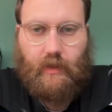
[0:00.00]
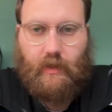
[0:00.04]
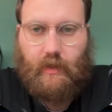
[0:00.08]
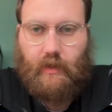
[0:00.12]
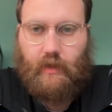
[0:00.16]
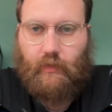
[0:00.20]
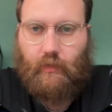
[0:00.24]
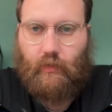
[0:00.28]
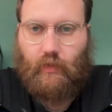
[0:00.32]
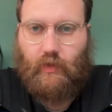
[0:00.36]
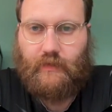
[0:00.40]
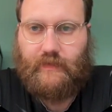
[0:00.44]

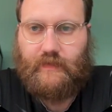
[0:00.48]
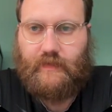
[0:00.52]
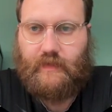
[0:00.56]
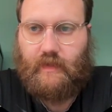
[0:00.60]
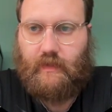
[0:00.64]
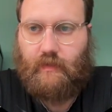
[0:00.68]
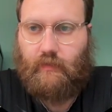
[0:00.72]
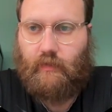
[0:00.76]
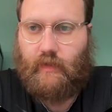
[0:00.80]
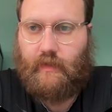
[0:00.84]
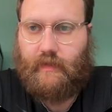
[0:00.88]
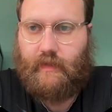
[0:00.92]
we'll
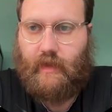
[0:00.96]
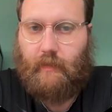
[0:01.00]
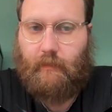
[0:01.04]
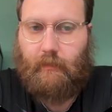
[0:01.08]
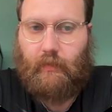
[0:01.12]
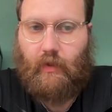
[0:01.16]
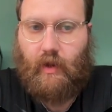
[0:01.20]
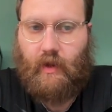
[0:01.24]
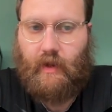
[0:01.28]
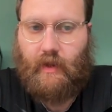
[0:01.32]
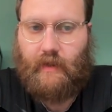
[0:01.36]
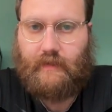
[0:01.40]
see what that
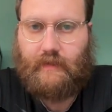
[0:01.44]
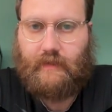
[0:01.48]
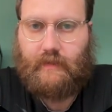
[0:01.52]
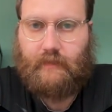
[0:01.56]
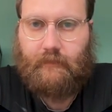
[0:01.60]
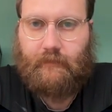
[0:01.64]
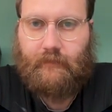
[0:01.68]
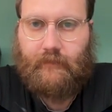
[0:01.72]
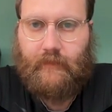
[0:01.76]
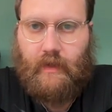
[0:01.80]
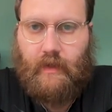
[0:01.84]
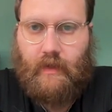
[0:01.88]
brought us.
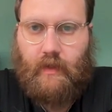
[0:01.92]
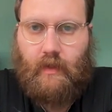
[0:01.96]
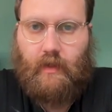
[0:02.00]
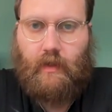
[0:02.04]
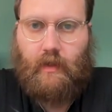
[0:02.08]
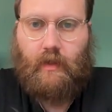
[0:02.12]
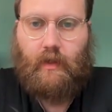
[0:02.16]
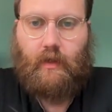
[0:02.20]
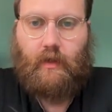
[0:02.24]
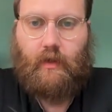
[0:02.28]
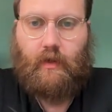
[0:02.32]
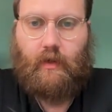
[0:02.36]

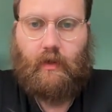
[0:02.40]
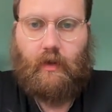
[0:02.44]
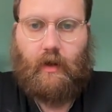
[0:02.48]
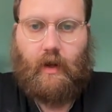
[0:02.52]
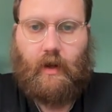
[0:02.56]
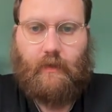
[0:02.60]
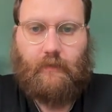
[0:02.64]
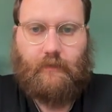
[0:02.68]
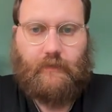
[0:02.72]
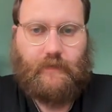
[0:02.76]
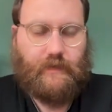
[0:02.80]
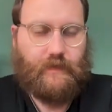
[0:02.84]
All
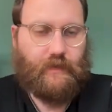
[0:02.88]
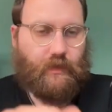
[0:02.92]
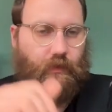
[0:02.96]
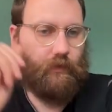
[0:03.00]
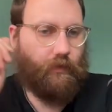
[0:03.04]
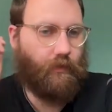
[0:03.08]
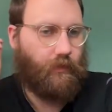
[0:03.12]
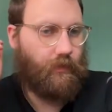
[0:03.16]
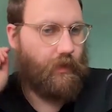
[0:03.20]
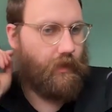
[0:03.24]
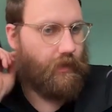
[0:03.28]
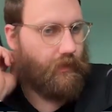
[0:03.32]
right,
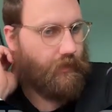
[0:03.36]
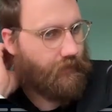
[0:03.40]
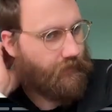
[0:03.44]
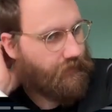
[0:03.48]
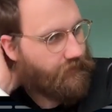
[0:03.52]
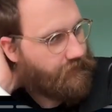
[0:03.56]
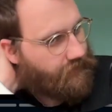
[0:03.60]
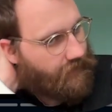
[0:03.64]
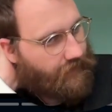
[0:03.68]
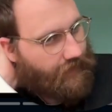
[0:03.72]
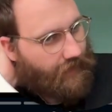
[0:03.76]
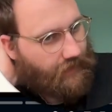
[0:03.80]
so
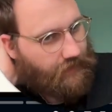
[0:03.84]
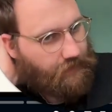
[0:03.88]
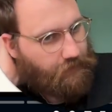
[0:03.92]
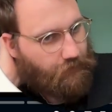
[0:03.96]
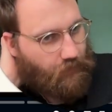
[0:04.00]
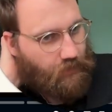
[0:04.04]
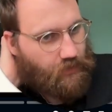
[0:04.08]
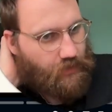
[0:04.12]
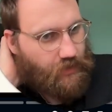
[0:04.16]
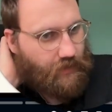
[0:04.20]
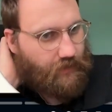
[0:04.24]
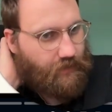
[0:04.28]
the next
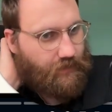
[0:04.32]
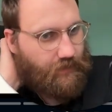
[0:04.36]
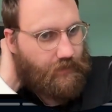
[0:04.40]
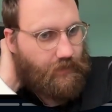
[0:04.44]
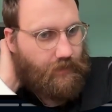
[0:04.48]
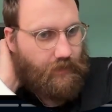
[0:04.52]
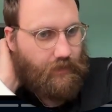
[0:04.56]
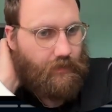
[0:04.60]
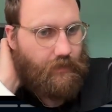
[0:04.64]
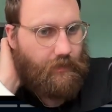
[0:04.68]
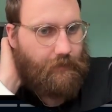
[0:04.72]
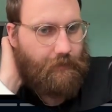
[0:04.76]
project,
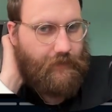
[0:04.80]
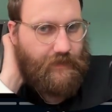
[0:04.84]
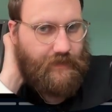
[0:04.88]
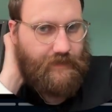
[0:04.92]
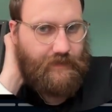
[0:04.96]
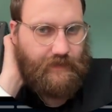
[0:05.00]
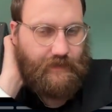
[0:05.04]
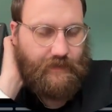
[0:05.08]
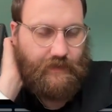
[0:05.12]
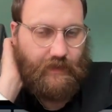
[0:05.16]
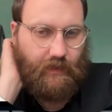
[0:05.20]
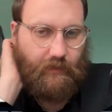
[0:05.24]
this
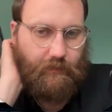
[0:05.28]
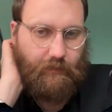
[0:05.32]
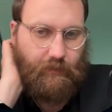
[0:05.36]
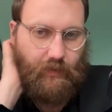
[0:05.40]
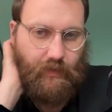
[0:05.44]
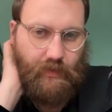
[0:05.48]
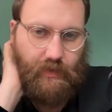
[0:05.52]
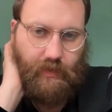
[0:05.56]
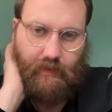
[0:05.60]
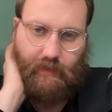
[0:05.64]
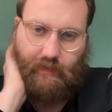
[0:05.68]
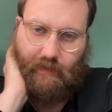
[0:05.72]
is the second
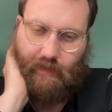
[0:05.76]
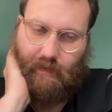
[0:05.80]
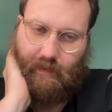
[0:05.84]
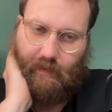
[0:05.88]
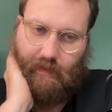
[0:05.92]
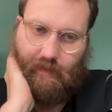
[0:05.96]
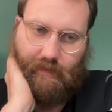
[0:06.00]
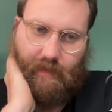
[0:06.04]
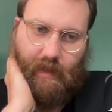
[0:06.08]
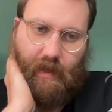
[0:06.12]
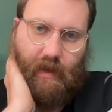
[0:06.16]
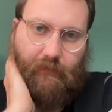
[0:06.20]
project,
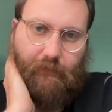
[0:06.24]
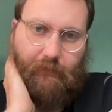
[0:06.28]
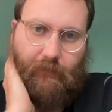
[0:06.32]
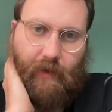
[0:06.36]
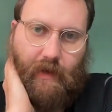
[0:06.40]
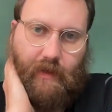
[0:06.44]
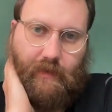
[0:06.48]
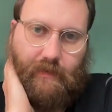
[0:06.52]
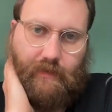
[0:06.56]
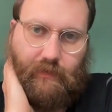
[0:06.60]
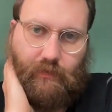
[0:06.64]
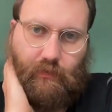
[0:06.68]
is a
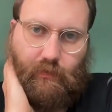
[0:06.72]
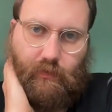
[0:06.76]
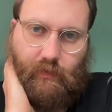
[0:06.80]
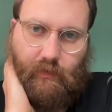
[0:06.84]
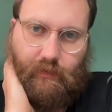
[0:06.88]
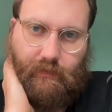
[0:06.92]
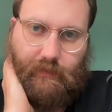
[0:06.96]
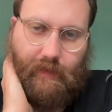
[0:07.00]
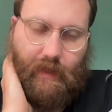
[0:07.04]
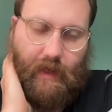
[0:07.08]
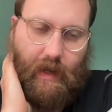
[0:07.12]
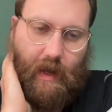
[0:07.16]
finance tool
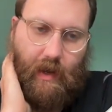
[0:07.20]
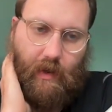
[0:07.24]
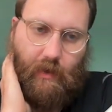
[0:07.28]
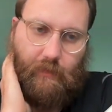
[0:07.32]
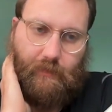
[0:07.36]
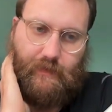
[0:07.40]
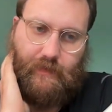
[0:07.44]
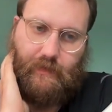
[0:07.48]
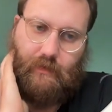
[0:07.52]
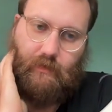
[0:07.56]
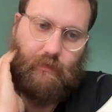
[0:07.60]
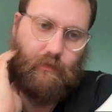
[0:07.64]
that
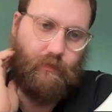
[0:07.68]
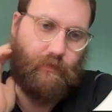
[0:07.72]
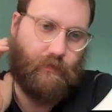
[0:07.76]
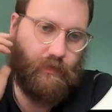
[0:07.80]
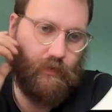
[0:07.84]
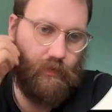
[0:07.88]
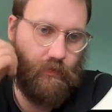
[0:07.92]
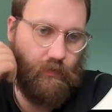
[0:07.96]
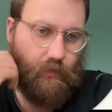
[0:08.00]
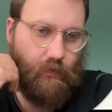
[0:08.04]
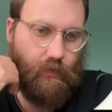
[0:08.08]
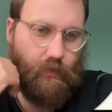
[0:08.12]
helps to
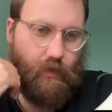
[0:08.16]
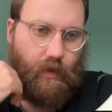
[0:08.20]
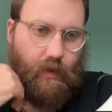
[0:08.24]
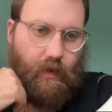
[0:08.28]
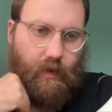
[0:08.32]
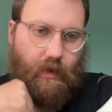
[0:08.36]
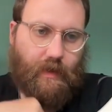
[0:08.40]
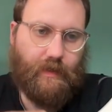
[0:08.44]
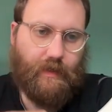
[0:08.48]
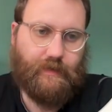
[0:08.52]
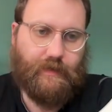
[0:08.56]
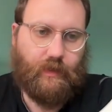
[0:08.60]
do
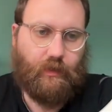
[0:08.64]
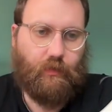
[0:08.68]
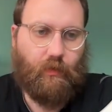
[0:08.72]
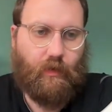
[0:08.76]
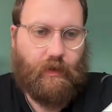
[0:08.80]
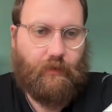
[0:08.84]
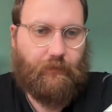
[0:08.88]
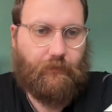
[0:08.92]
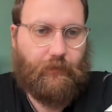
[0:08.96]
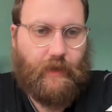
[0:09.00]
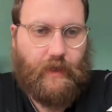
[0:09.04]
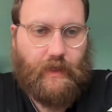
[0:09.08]

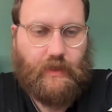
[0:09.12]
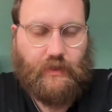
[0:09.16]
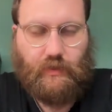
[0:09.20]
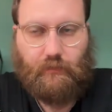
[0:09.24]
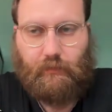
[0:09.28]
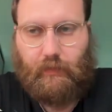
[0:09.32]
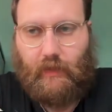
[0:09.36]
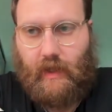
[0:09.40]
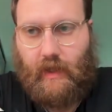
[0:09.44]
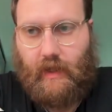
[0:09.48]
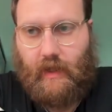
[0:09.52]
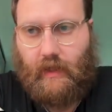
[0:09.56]
integrate financial
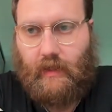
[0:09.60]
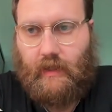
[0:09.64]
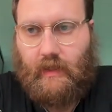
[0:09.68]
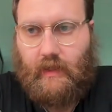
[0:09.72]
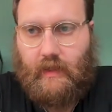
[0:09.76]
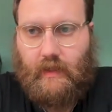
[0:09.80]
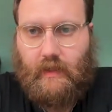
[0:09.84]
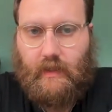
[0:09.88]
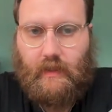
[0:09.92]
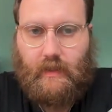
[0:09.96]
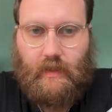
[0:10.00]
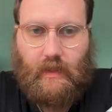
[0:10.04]
planning.
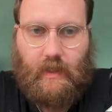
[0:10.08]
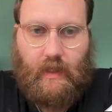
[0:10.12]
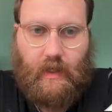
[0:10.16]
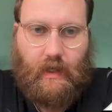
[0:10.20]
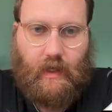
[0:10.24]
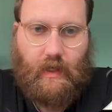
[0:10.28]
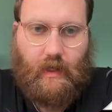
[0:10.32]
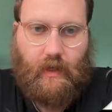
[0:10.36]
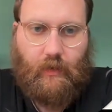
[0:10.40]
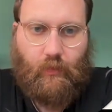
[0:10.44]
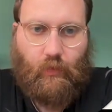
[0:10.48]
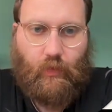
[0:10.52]

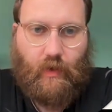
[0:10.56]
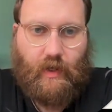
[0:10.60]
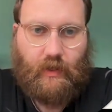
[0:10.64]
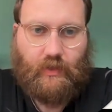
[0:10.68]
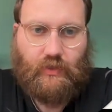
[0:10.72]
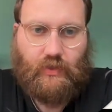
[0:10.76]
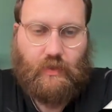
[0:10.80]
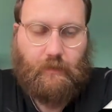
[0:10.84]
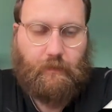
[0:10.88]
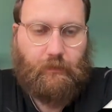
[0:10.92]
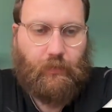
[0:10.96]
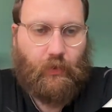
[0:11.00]
We're
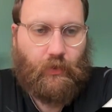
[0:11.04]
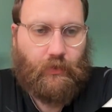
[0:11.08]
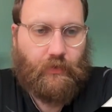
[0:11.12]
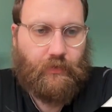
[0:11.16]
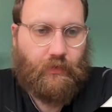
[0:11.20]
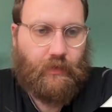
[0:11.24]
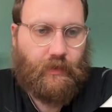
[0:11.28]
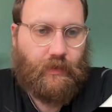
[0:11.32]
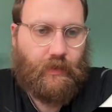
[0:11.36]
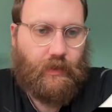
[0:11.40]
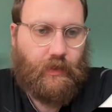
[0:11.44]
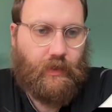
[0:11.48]
actually
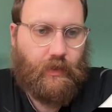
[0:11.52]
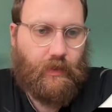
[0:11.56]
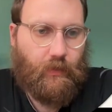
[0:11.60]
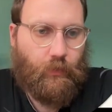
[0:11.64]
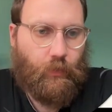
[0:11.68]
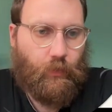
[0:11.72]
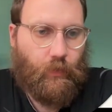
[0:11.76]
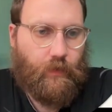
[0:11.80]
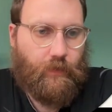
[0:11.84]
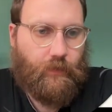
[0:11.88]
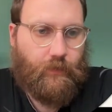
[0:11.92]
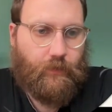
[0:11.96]
partnering here
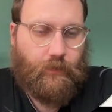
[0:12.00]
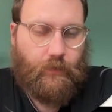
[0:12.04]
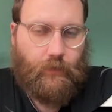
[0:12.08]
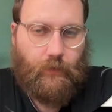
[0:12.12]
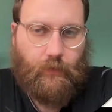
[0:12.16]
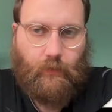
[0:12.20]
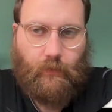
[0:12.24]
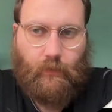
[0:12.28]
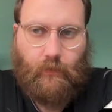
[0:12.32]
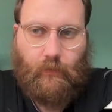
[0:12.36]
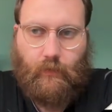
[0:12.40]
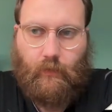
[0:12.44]
with
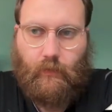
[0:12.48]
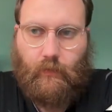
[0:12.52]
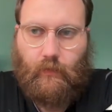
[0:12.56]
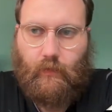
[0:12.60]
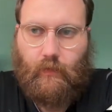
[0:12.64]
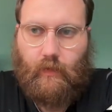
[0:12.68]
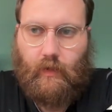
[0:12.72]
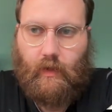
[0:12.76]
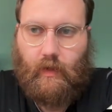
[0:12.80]
two